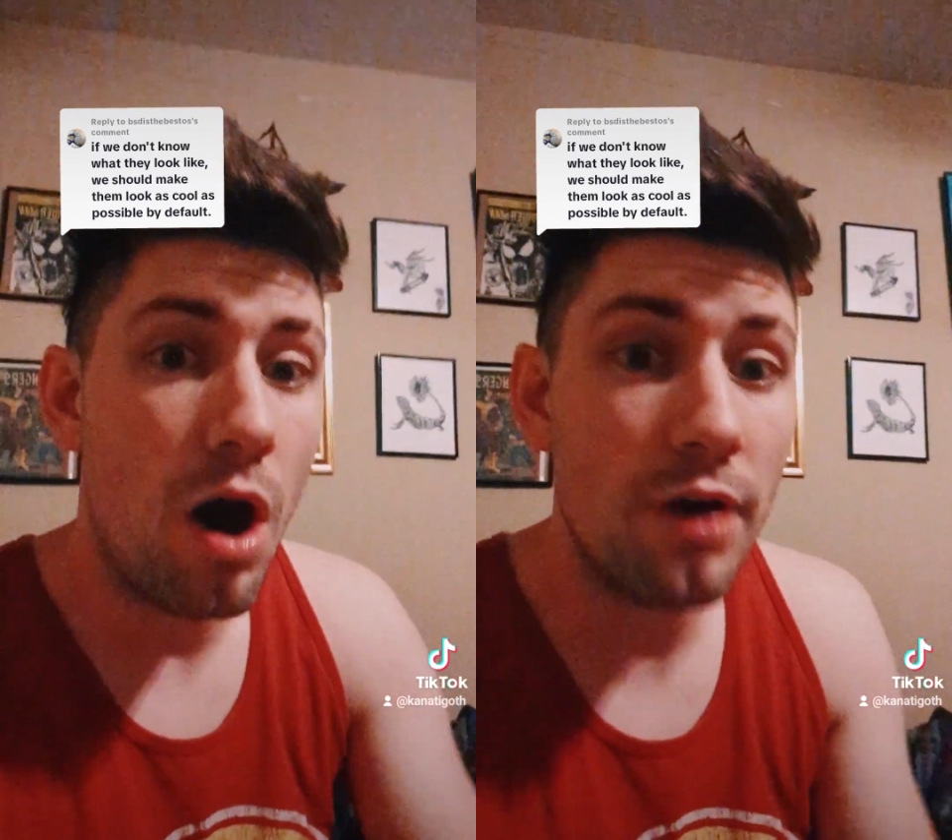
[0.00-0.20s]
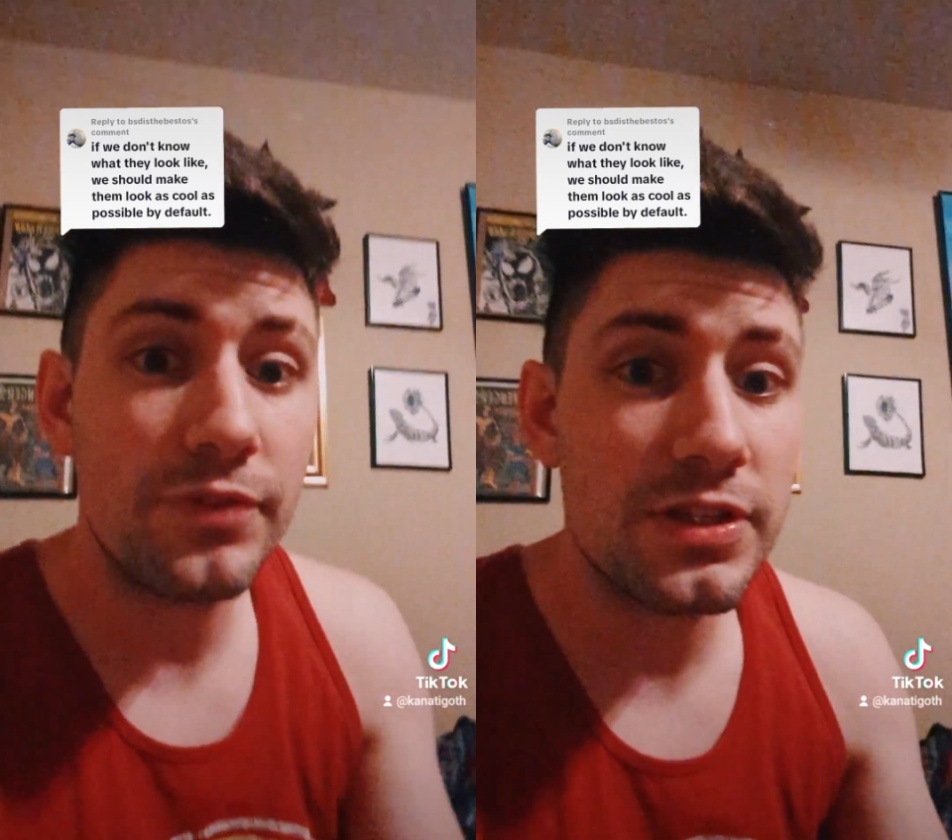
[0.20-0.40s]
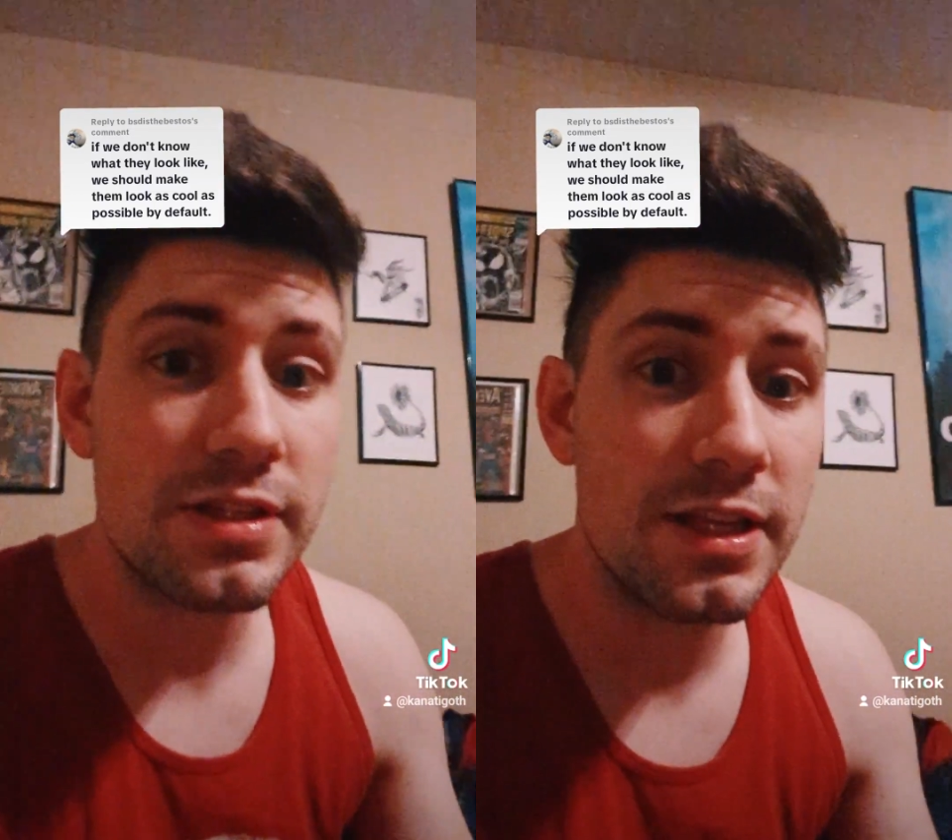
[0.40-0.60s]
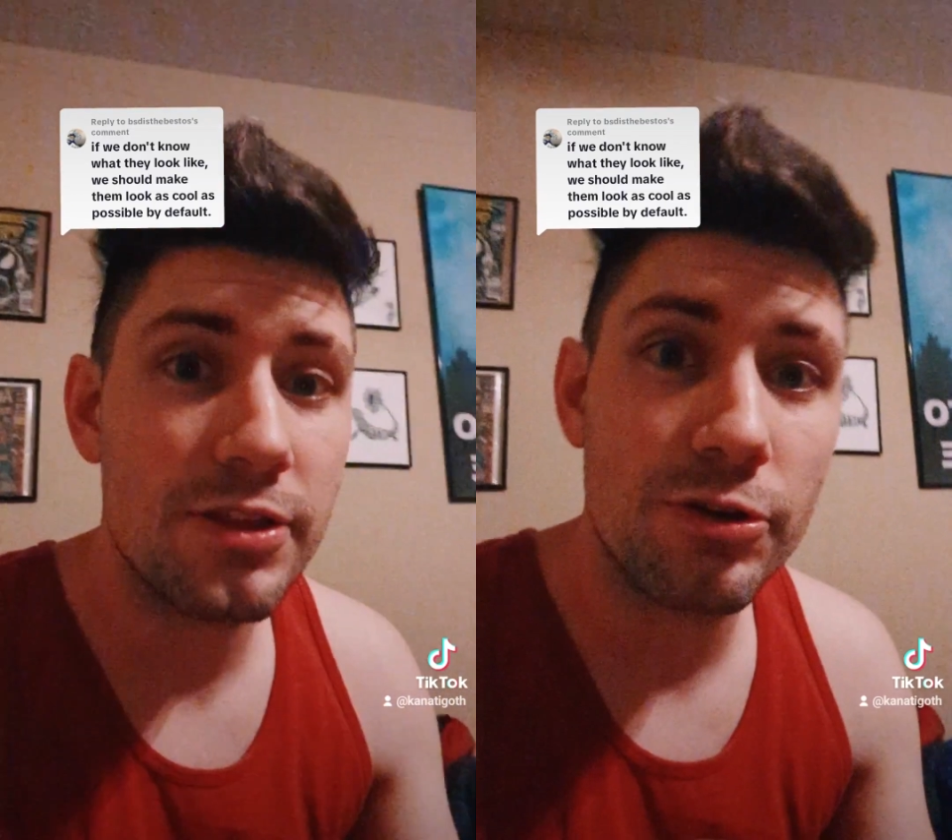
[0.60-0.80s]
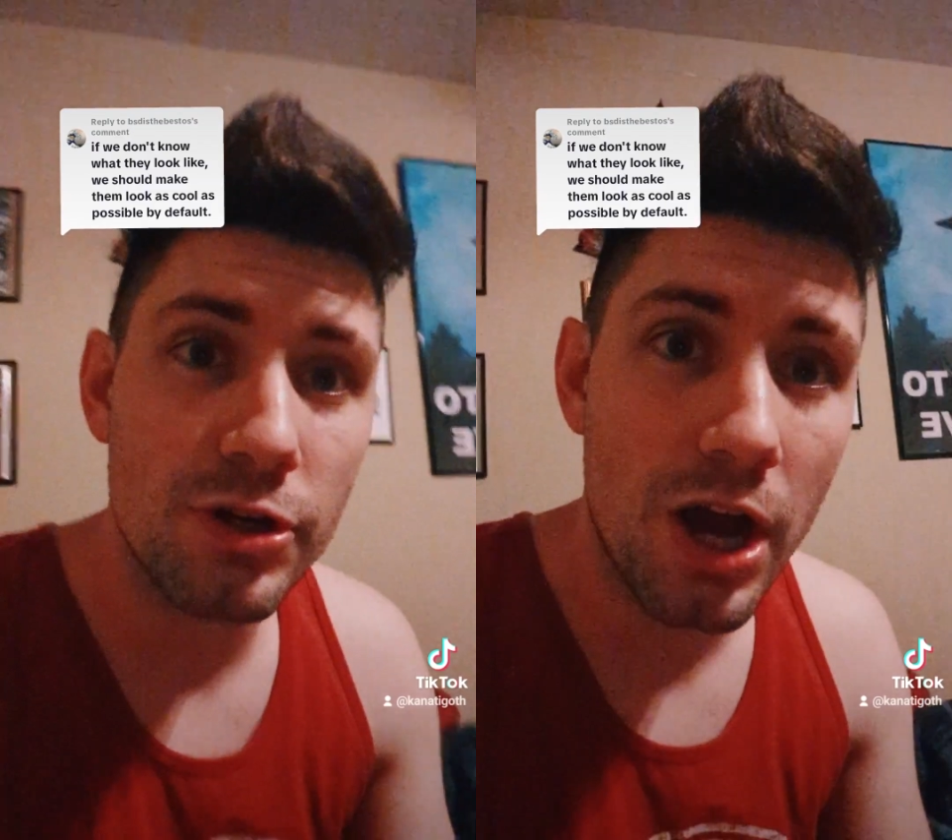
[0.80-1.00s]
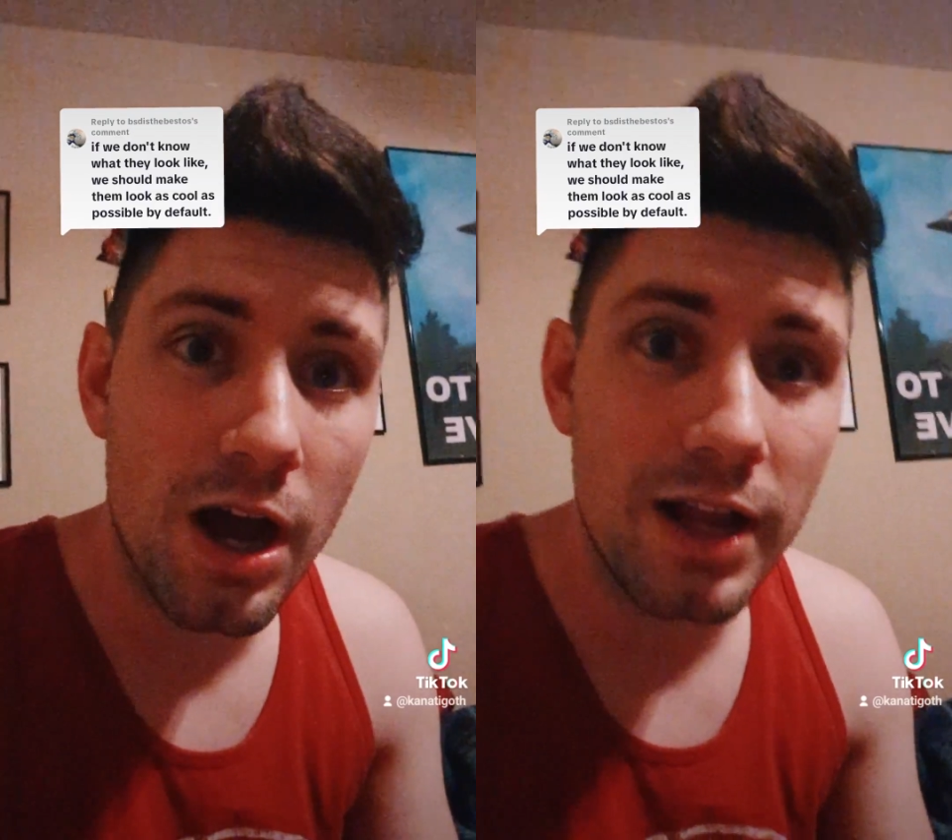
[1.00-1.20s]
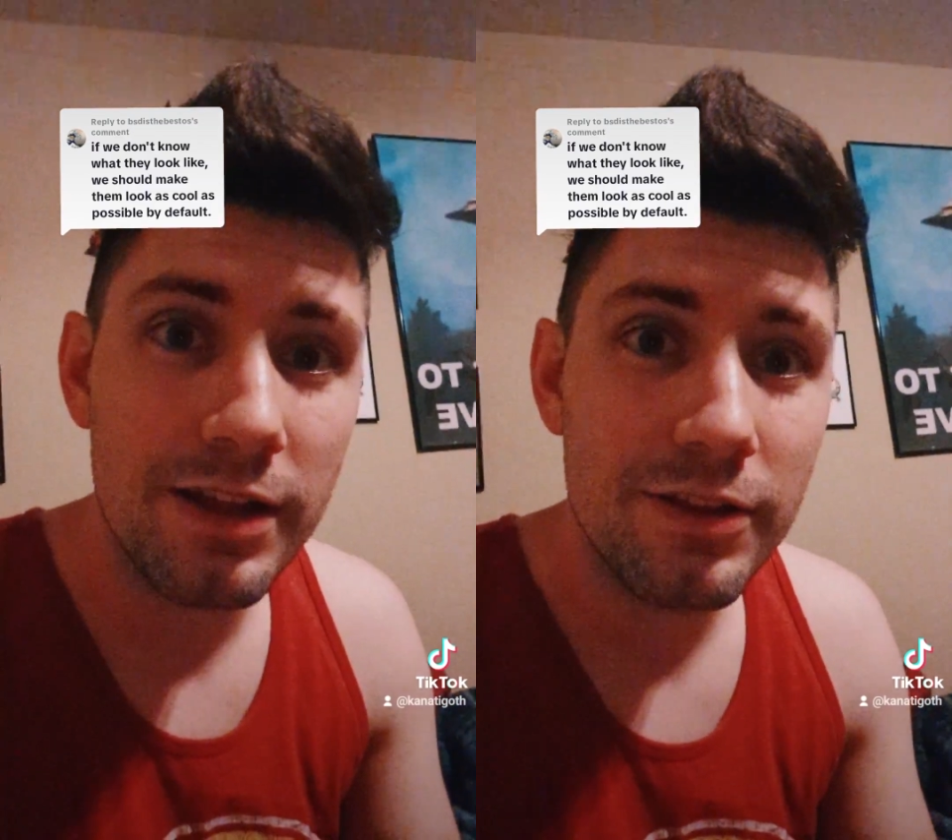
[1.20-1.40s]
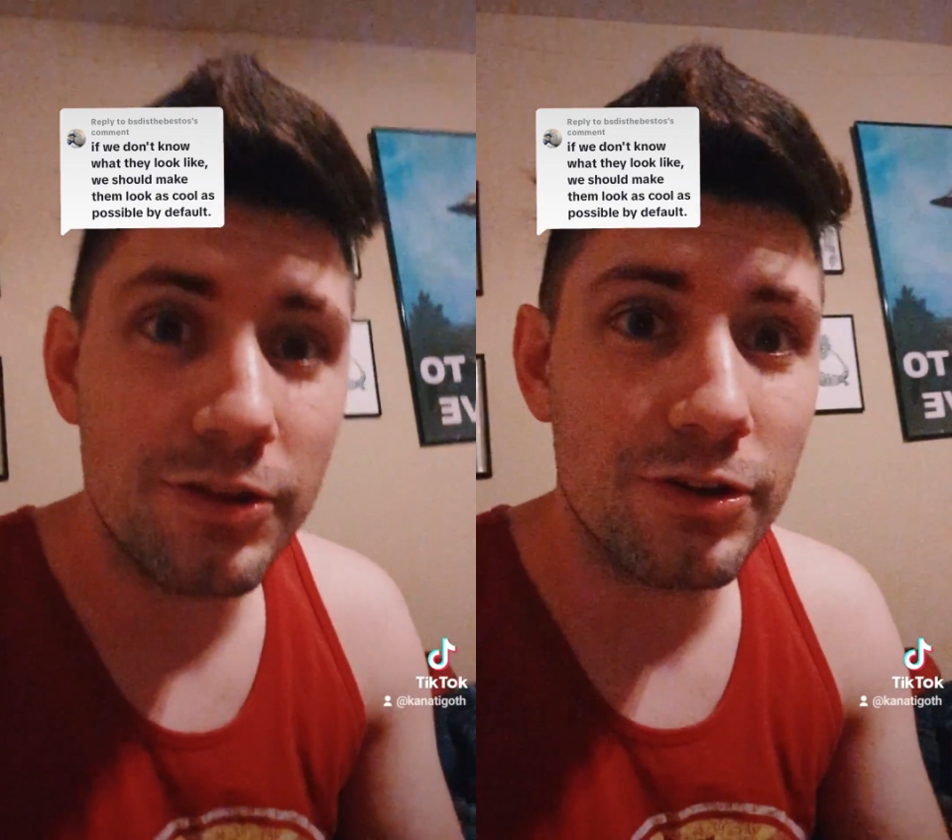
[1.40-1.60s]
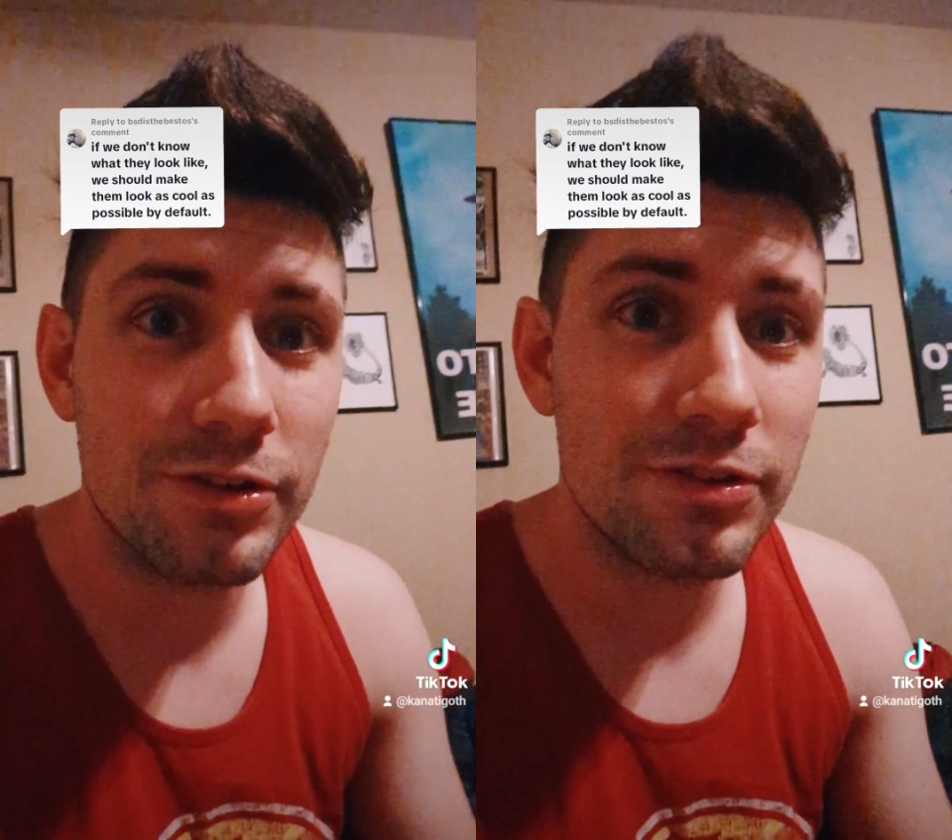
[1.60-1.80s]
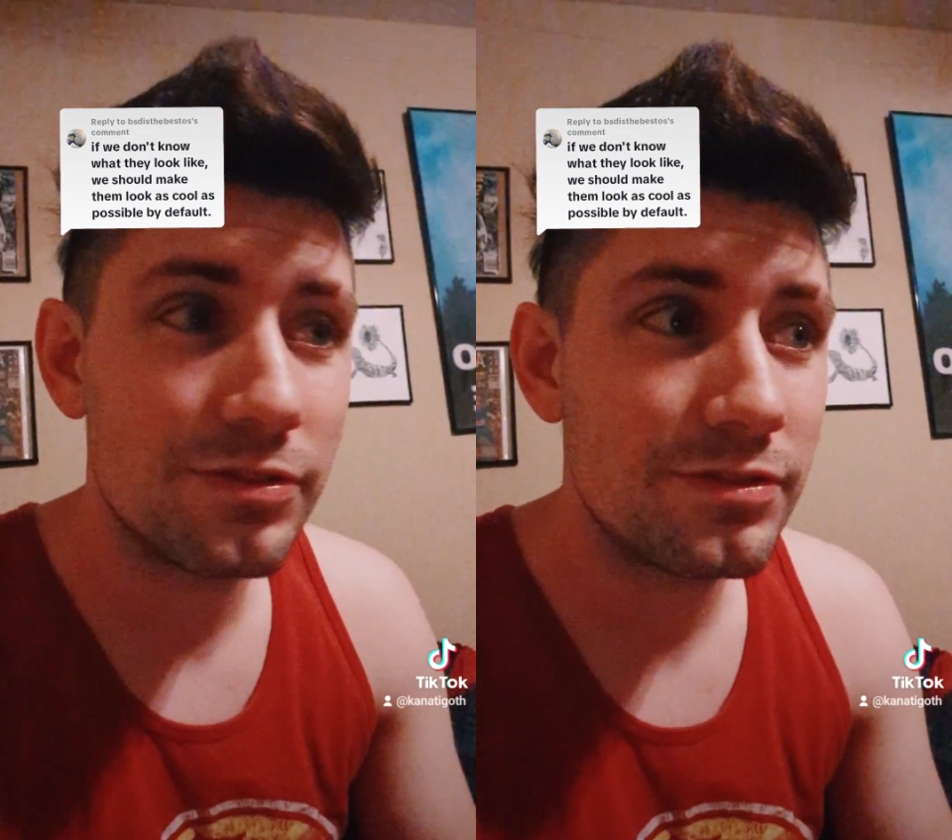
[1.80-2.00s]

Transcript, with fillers: obviously they're not they're